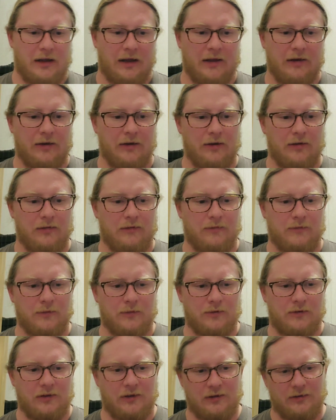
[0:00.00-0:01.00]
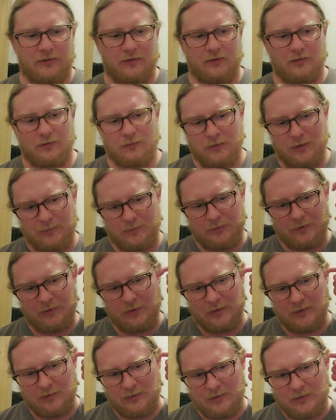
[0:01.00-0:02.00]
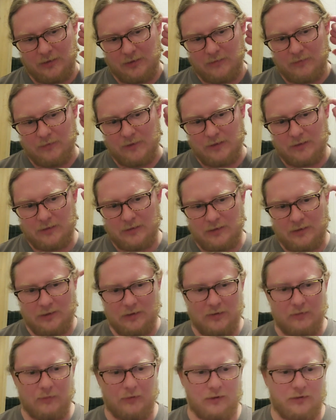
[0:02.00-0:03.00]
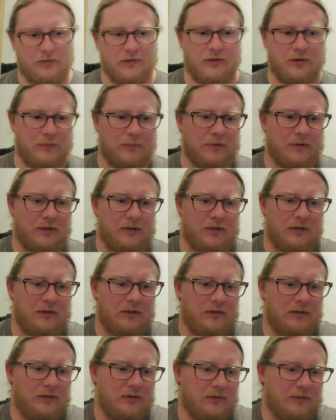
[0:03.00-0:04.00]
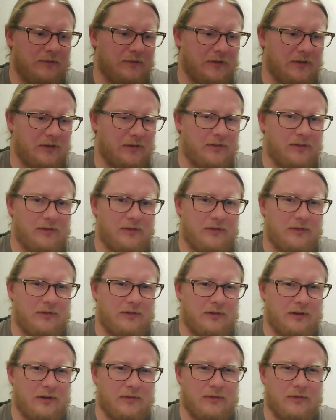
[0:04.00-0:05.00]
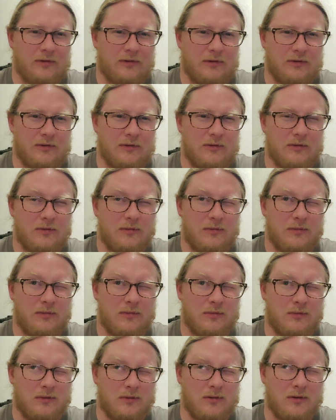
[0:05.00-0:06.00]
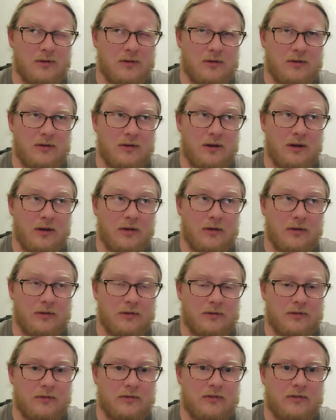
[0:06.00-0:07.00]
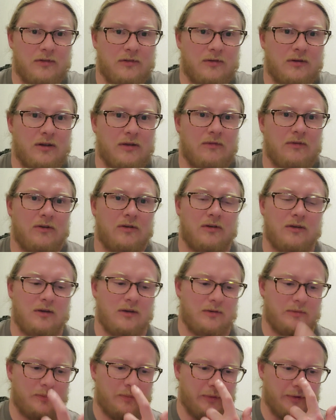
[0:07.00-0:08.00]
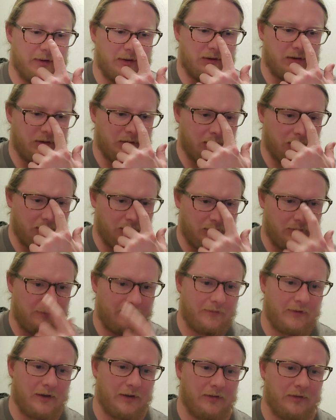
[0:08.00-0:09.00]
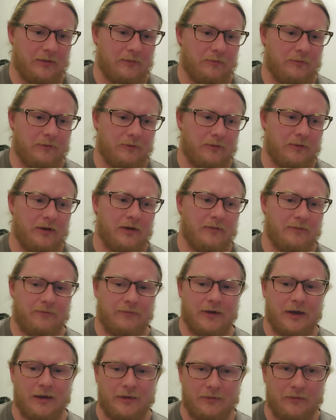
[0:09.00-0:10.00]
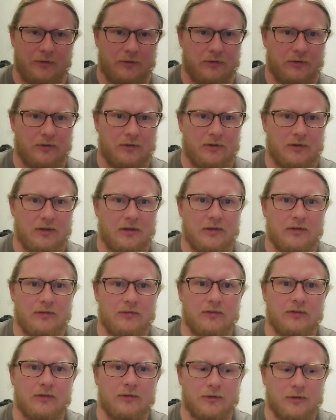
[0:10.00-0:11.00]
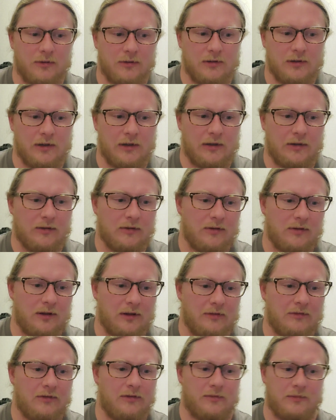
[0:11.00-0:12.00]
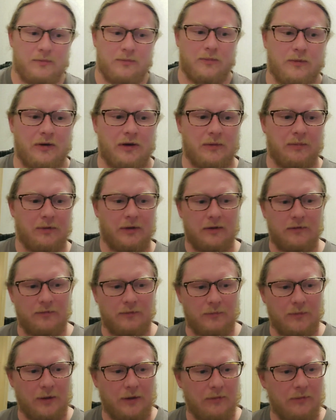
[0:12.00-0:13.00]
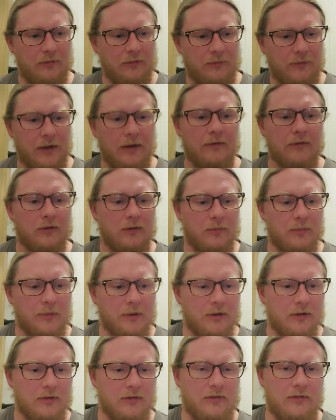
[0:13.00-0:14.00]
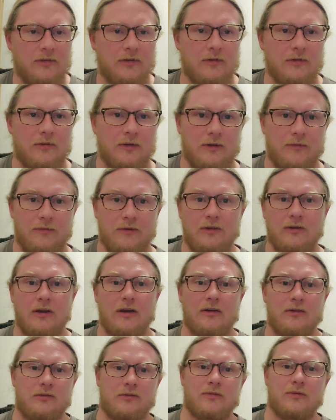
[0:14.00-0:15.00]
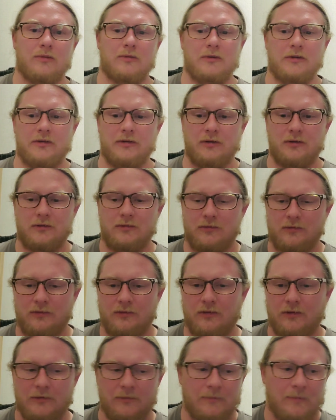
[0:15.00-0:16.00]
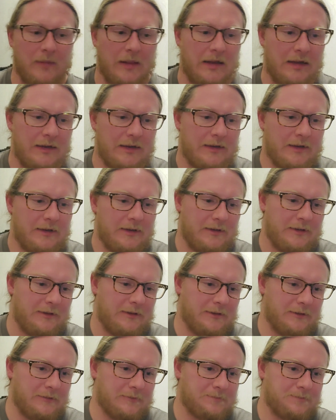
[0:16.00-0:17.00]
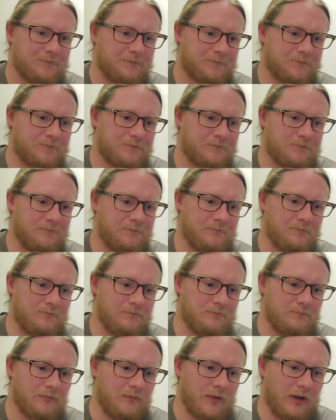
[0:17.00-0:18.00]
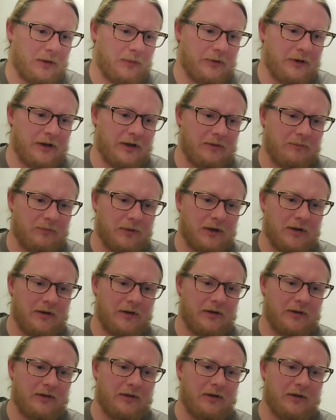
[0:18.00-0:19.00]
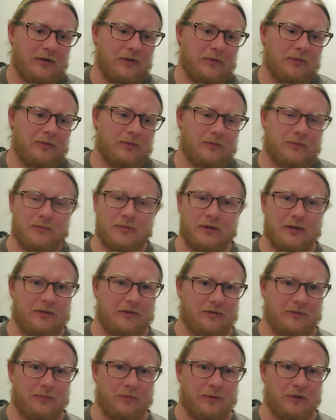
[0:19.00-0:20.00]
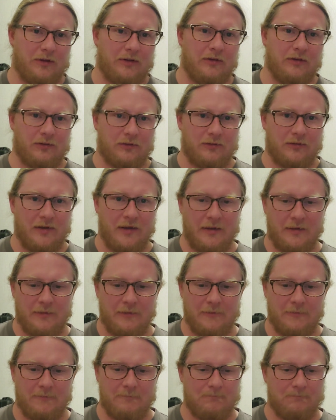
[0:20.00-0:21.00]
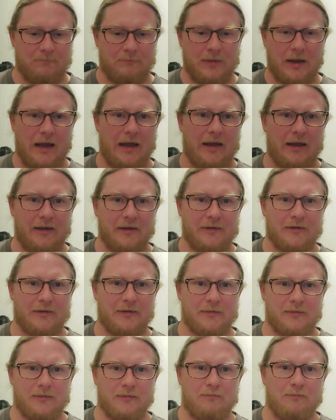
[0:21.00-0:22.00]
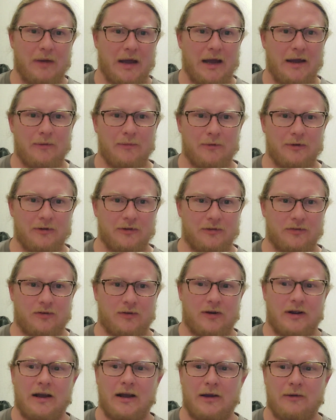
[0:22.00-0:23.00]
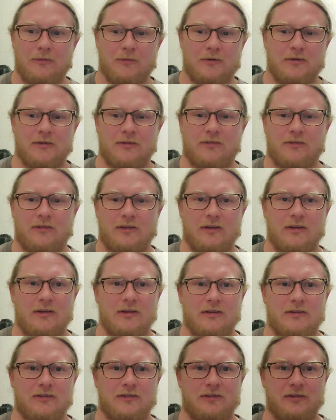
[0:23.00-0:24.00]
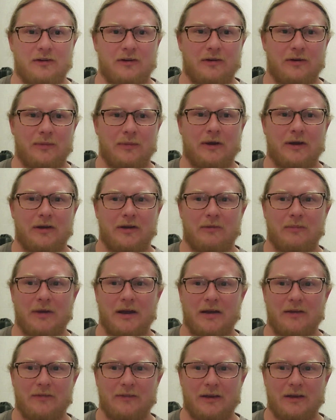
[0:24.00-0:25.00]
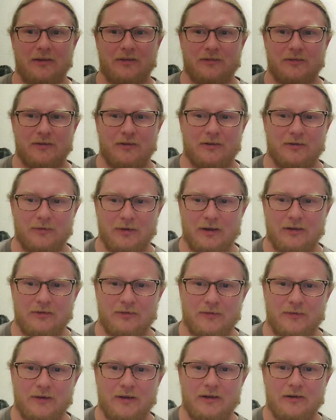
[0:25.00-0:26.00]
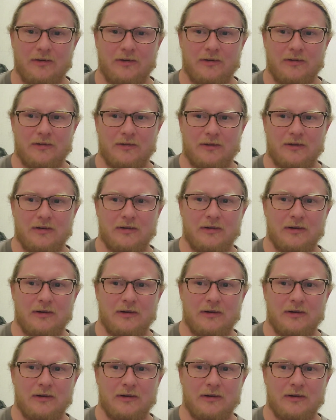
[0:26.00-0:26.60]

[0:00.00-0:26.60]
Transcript: I know Vortex on their website, they give that thing an MSRP of like $730, give or take, but you can find them for around $500 easily, and that's what I paid for mine, was $500. So if you guys are wondering, so I went ahead and bought it. It's one of those buy once, cry once things. I'm not going to buy a 1,000-yard rangefinder and